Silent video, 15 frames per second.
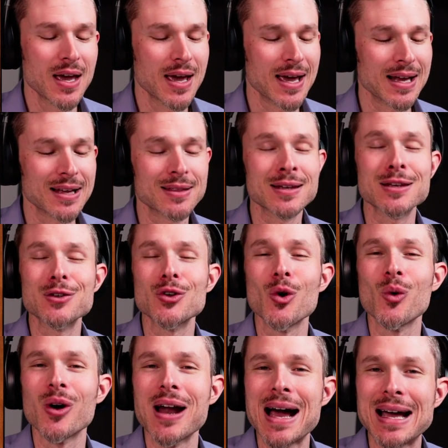And I think you know
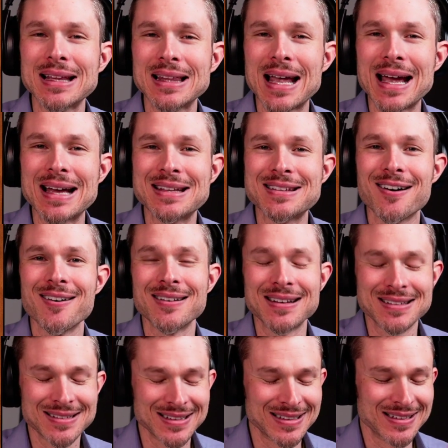where I land on
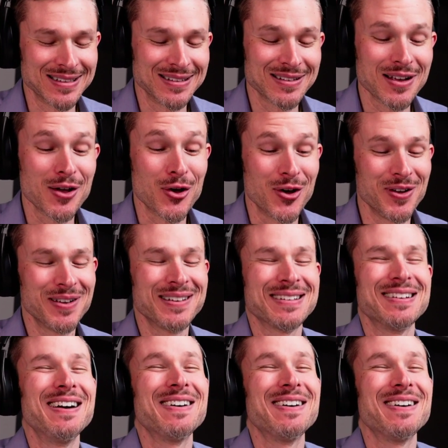it.